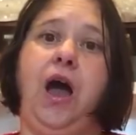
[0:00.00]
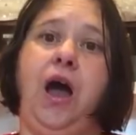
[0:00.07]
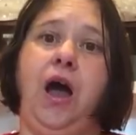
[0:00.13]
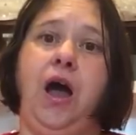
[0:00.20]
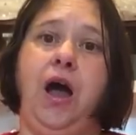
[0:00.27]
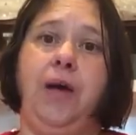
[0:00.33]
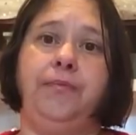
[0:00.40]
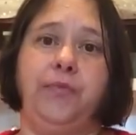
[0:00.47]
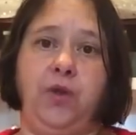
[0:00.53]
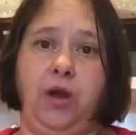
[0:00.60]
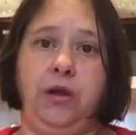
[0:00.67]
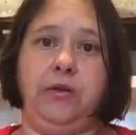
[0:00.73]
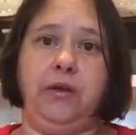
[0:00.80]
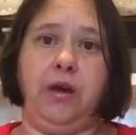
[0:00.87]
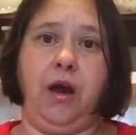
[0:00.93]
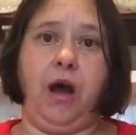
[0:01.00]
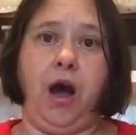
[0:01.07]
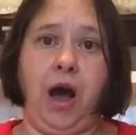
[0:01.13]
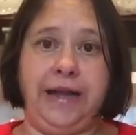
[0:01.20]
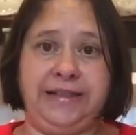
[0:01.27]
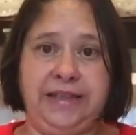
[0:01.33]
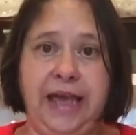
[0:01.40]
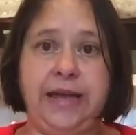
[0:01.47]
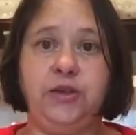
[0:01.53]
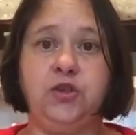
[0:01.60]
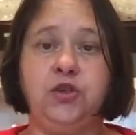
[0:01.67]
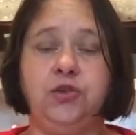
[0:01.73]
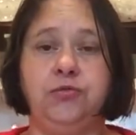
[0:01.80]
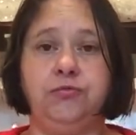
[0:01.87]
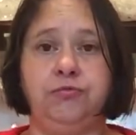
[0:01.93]
I
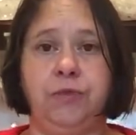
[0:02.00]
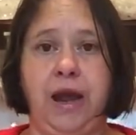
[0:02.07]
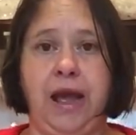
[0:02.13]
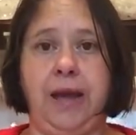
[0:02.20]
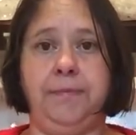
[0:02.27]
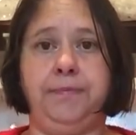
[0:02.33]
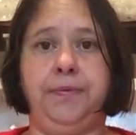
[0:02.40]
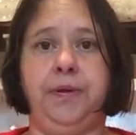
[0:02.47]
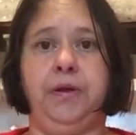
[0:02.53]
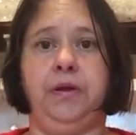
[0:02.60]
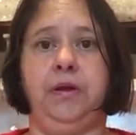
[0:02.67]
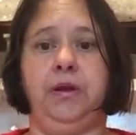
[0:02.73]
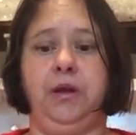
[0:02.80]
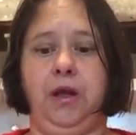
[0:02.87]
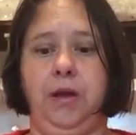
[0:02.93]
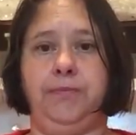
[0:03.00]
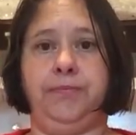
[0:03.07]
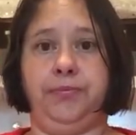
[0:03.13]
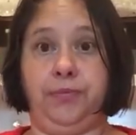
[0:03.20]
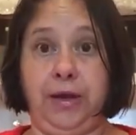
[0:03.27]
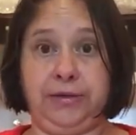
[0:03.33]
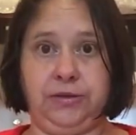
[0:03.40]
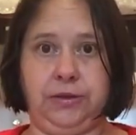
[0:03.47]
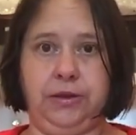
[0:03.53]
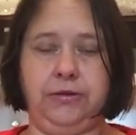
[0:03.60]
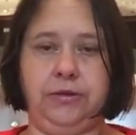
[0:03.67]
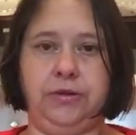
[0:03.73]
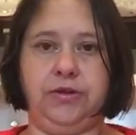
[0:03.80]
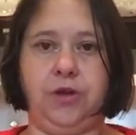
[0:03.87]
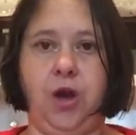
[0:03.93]
tend to wrap
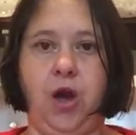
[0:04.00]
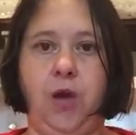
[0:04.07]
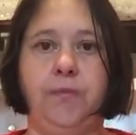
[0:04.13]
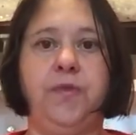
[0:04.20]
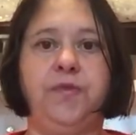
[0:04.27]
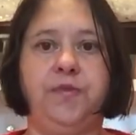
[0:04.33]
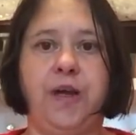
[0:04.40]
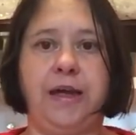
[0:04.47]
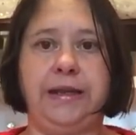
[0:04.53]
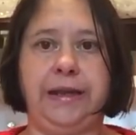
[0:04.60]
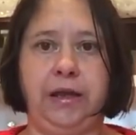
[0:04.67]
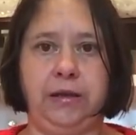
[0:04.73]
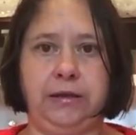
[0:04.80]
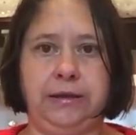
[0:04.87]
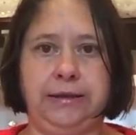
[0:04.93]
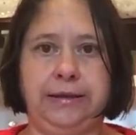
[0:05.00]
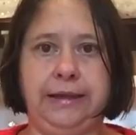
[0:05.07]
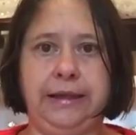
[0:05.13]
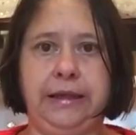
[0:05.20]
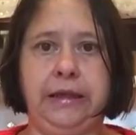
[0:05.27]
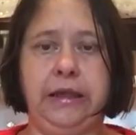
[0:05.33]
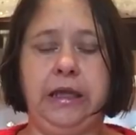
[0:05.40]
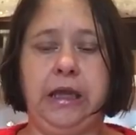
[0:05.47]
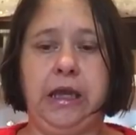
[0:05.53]
presents up fairly early.